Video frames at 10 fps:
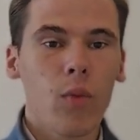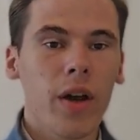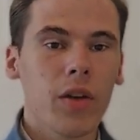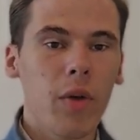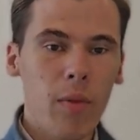
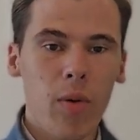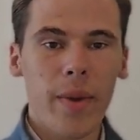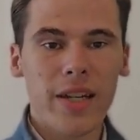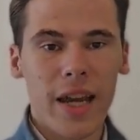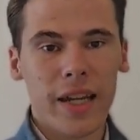where you
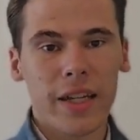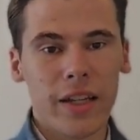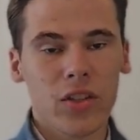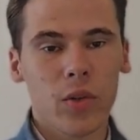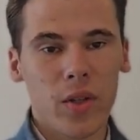implement
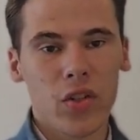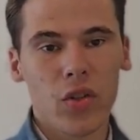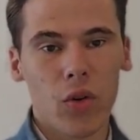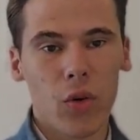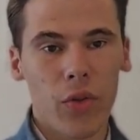techniques to
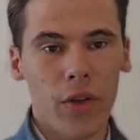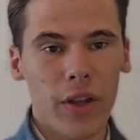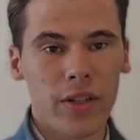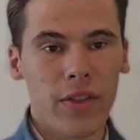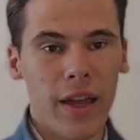ensure
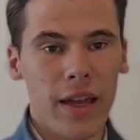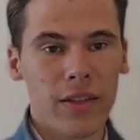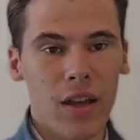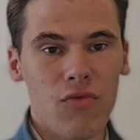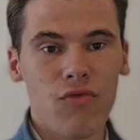that
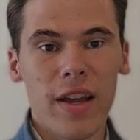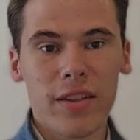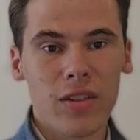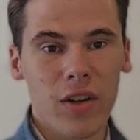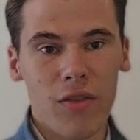there's a
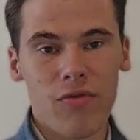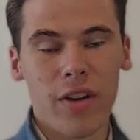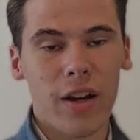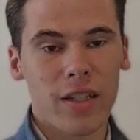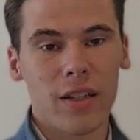risk of
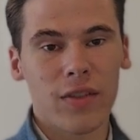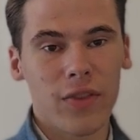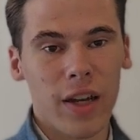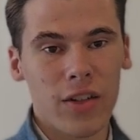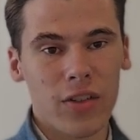
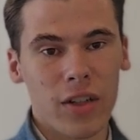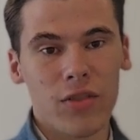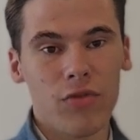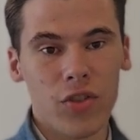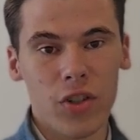re-identification
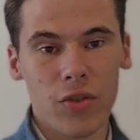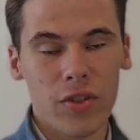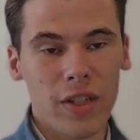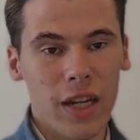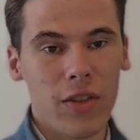is
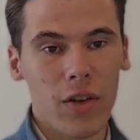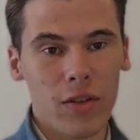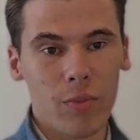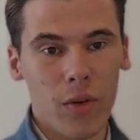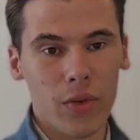reduced in
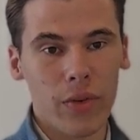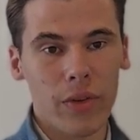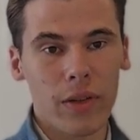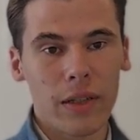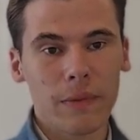those
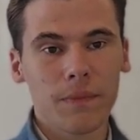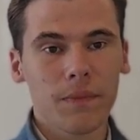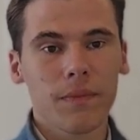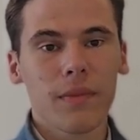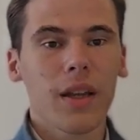models.
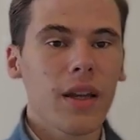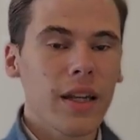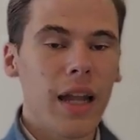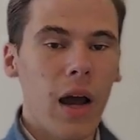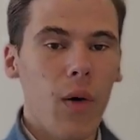
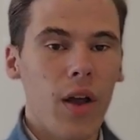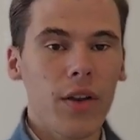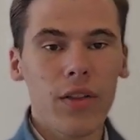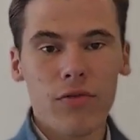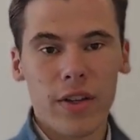Now,
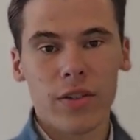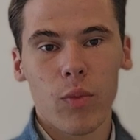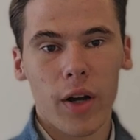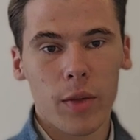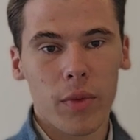another
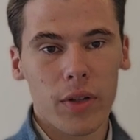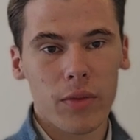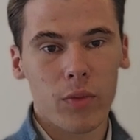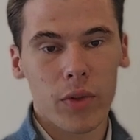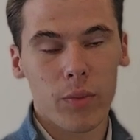reason why you
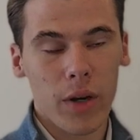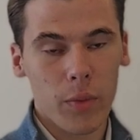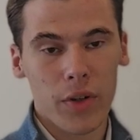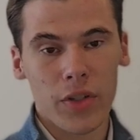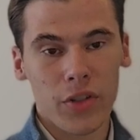might
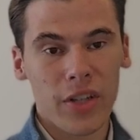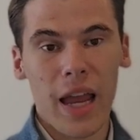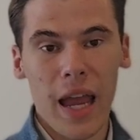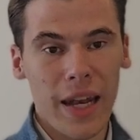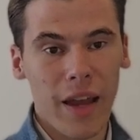want to
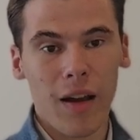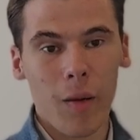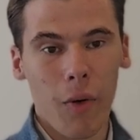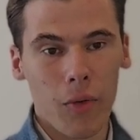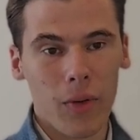share an
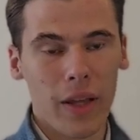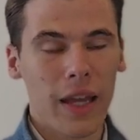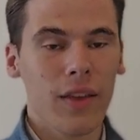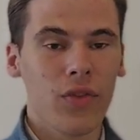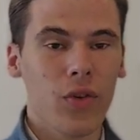AI model
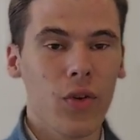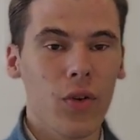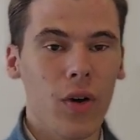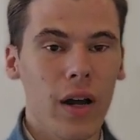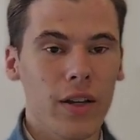is
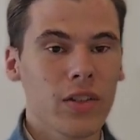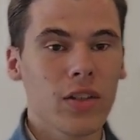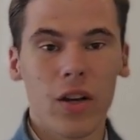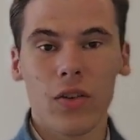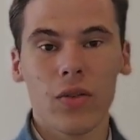for
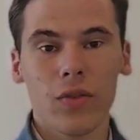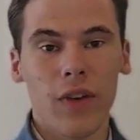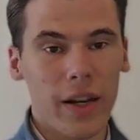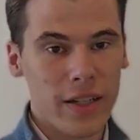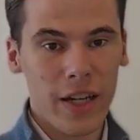external
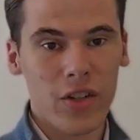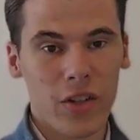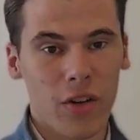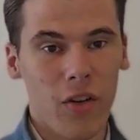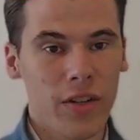
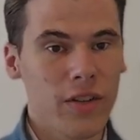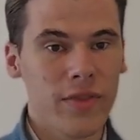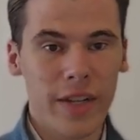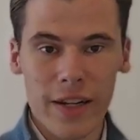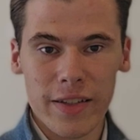validation on
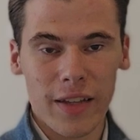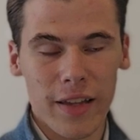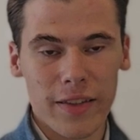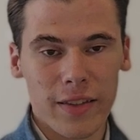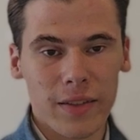different
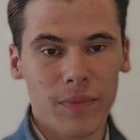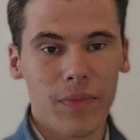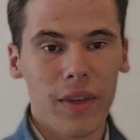datasets.